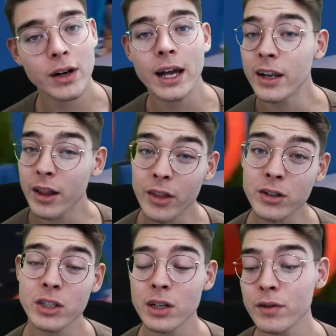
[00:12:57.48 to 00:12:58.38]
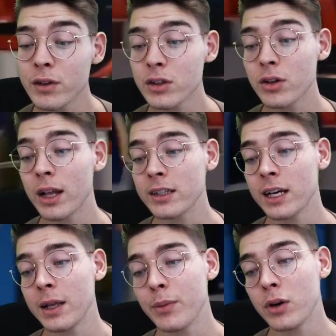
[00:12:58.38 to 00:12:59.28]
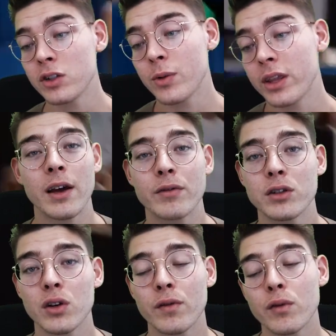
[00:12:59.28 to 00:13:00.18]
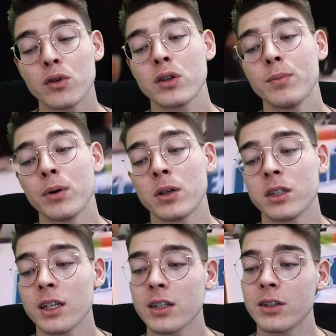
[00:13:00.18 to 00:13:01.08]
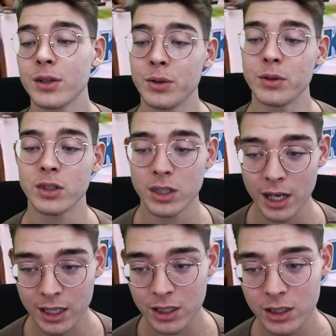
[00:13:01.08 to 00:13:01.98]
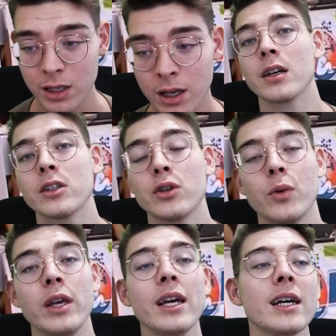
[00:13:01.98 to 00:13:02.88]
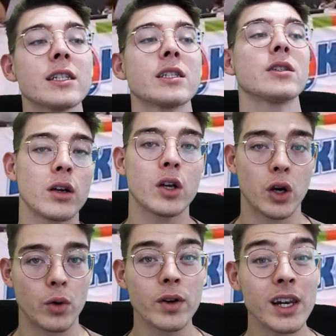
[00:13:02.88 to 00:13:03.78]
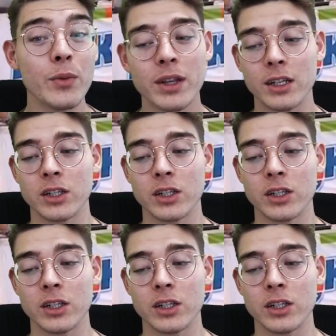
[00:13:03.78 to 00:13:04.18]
and another silver, so that's 80 points with an average of 14.626. So he is currently, with the